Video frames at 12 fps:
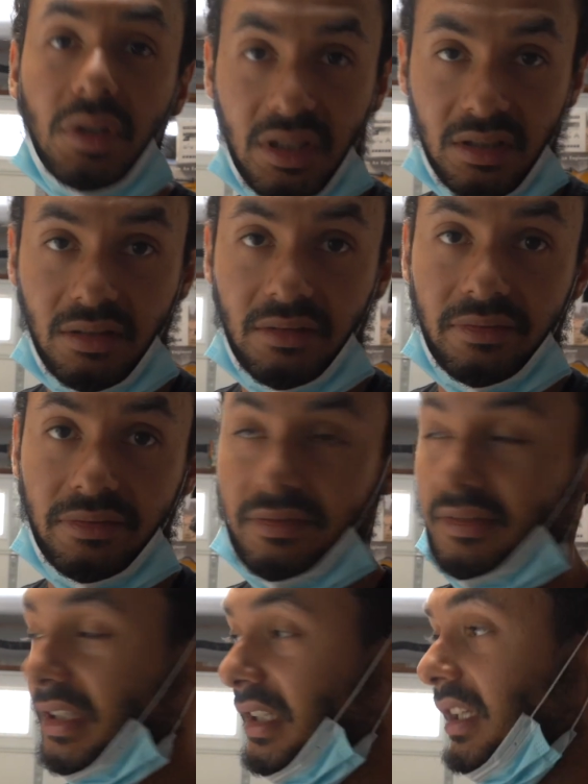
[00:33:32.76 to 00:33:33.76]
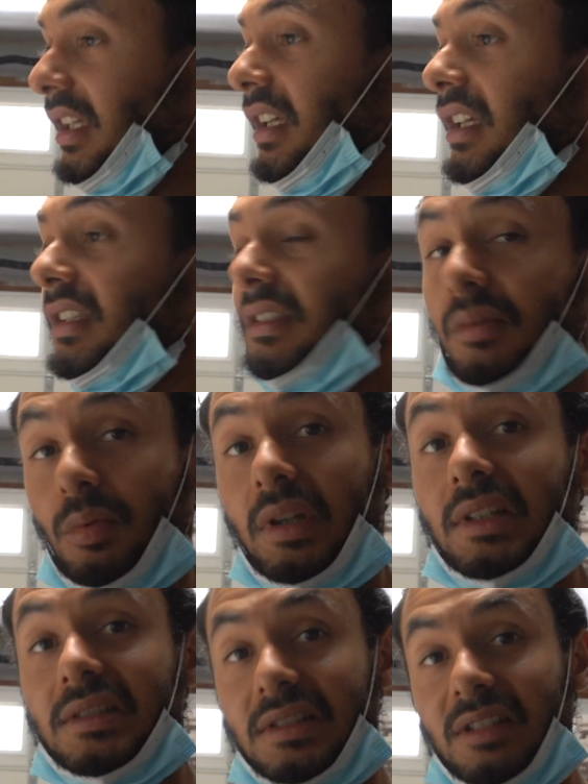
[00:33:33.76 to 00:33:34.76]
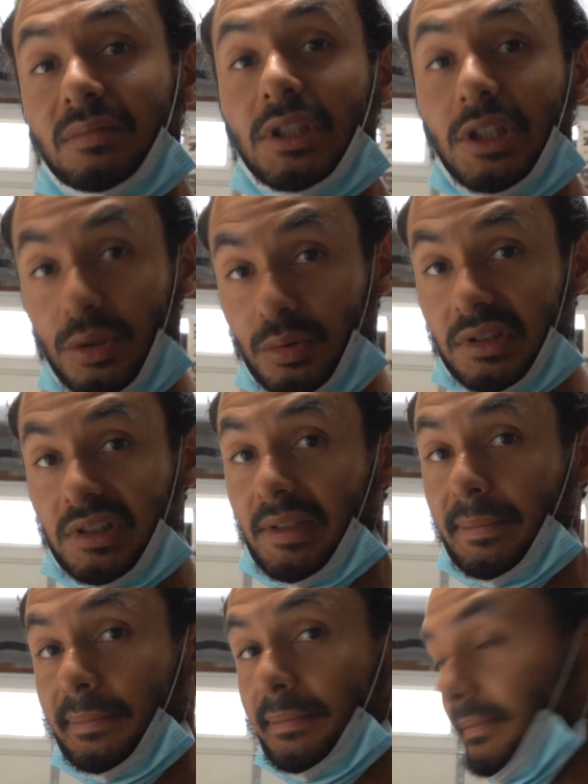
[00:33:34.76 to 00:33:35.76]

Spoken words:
of you win some, you lose some.